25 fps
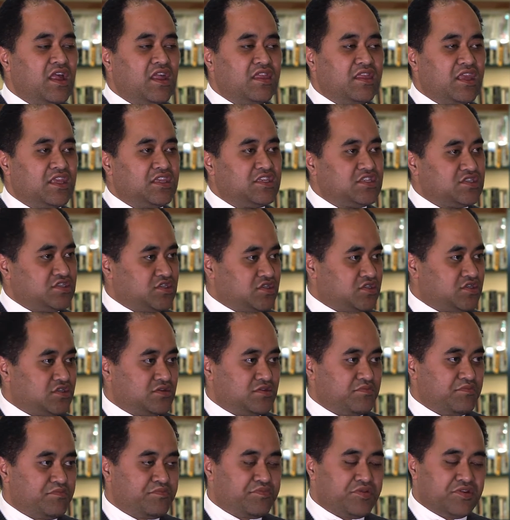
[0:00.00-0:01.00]
they just
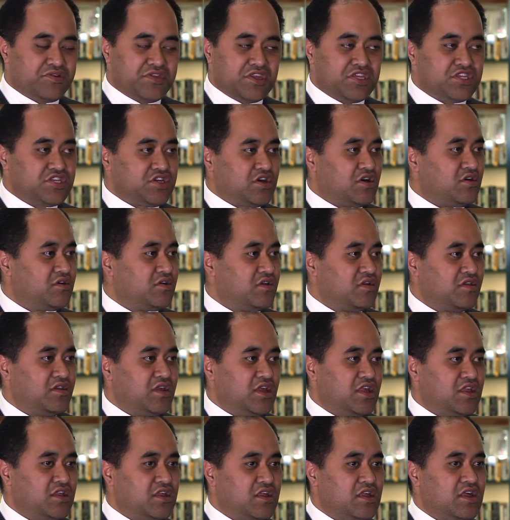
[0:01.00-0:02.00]
put their child in
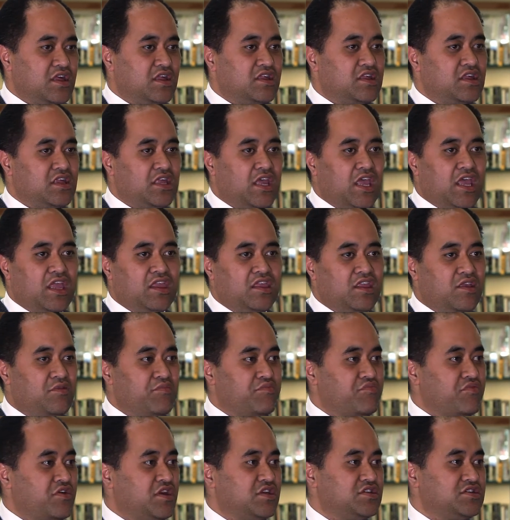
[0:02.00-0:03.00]
education and then
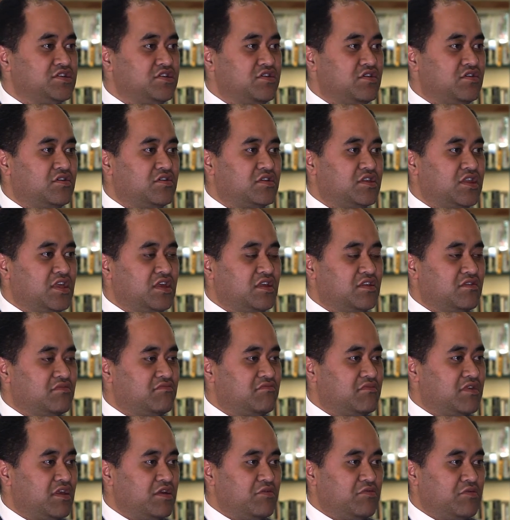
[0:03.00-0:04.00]
pray to God that
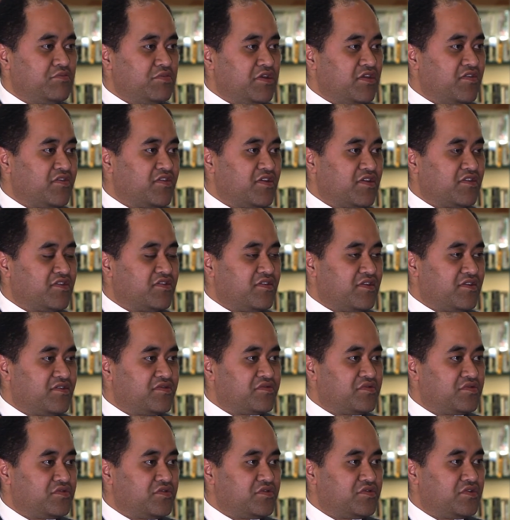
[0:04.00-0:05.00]
they will be
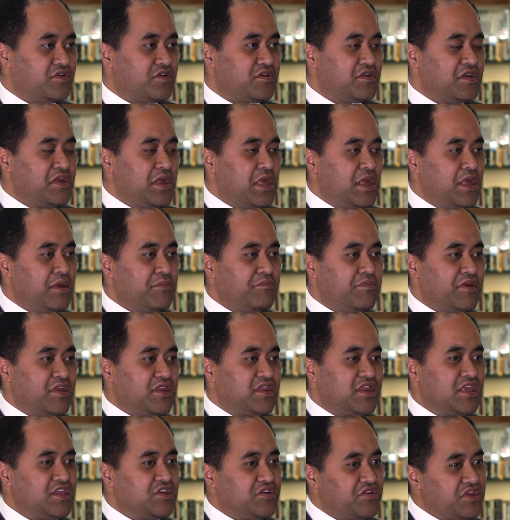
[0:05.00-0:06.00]
successful or not.
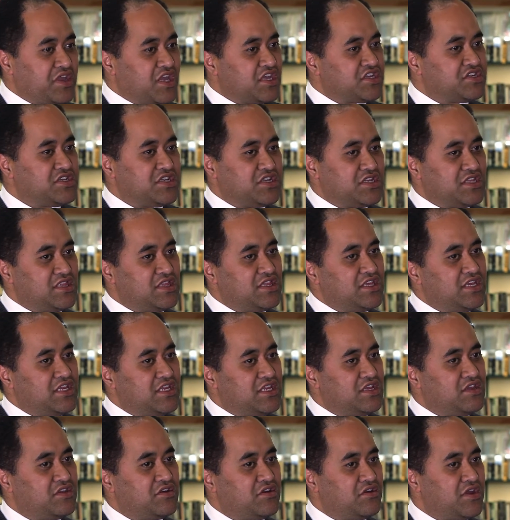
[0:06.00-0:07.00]
But they don't actually
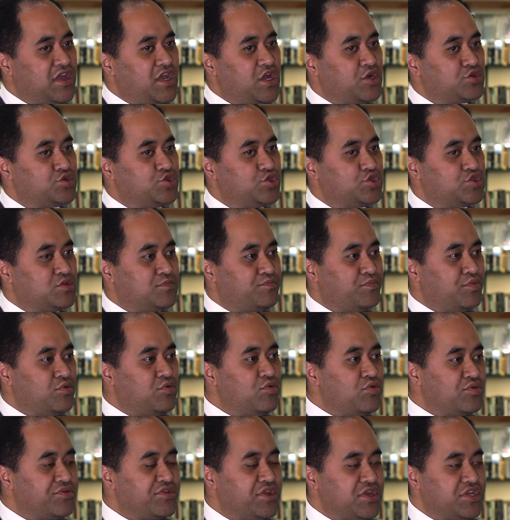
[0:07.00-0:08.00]
clearly know how to
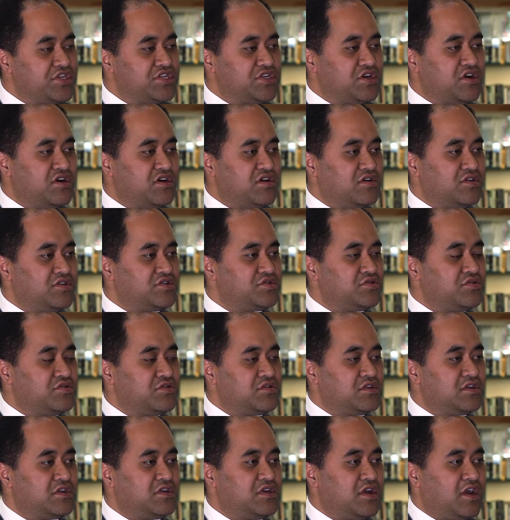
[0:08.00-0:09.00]
support their child
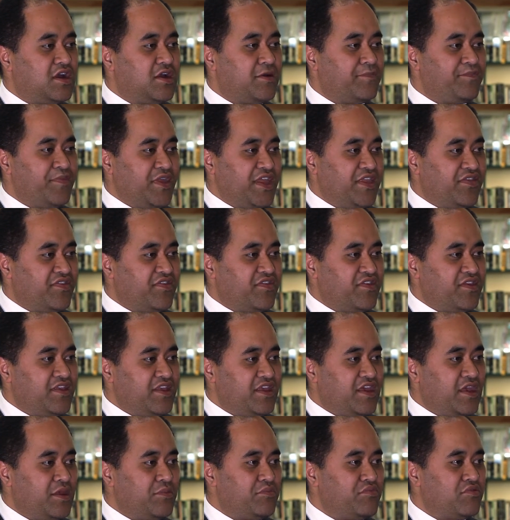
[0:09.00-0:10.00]
through the NCEA